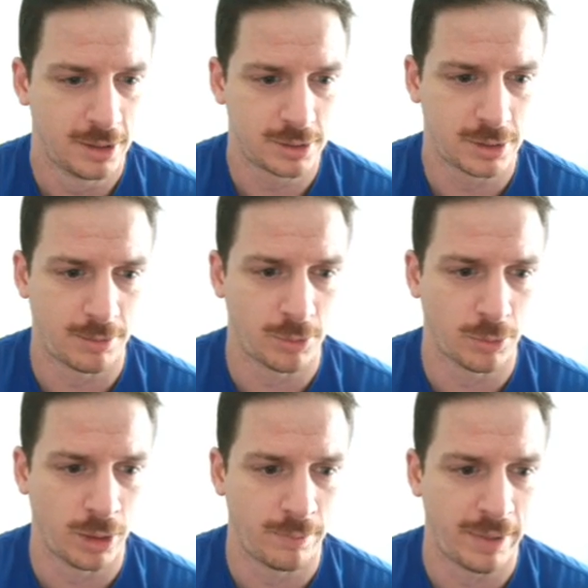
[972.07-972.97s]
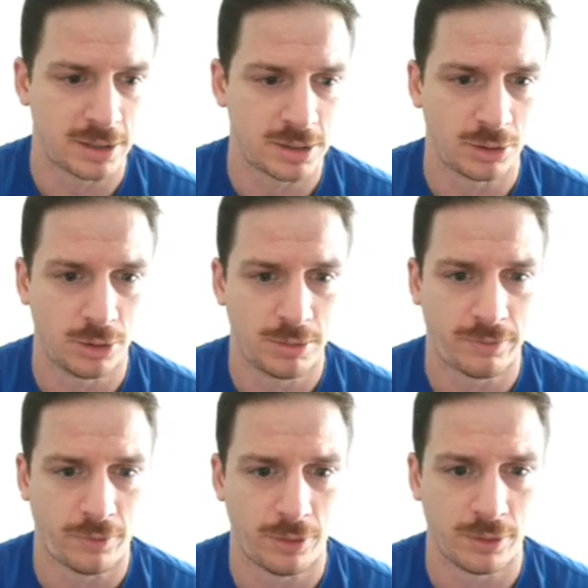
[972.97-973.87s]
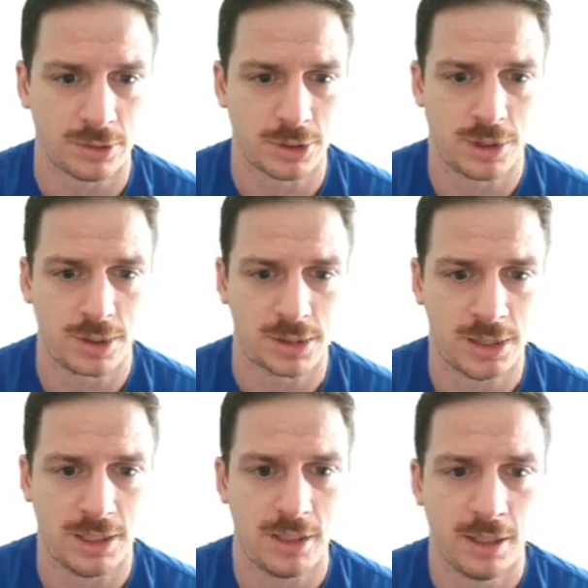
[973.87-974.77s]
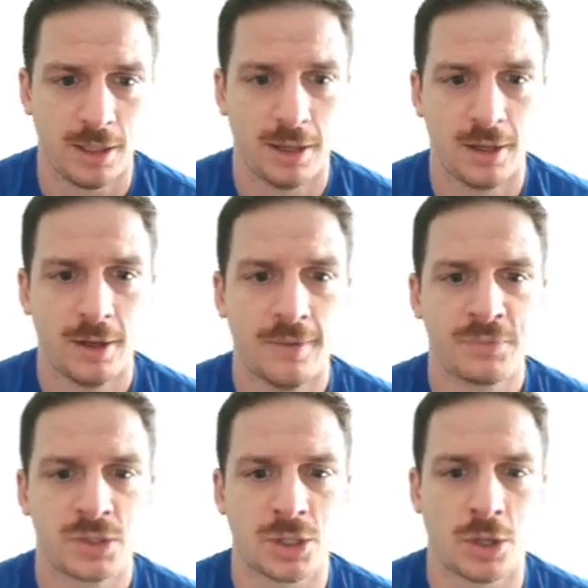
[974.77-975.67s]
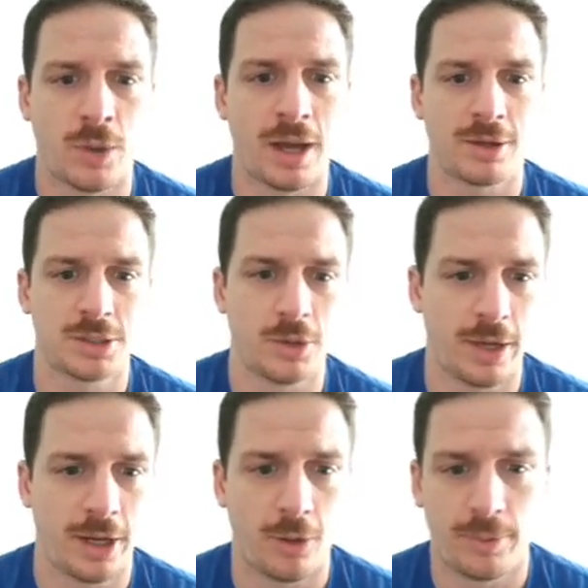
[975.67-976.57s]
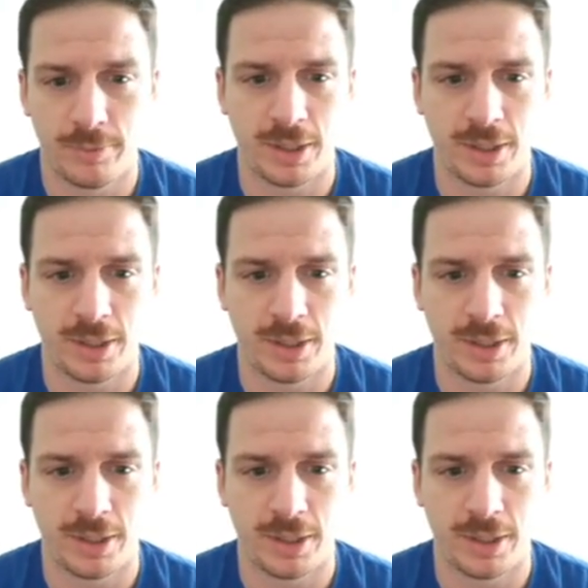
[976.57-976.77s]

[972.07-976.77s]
So I'm going to run it back just a little bit further so you can see. So why there's no help?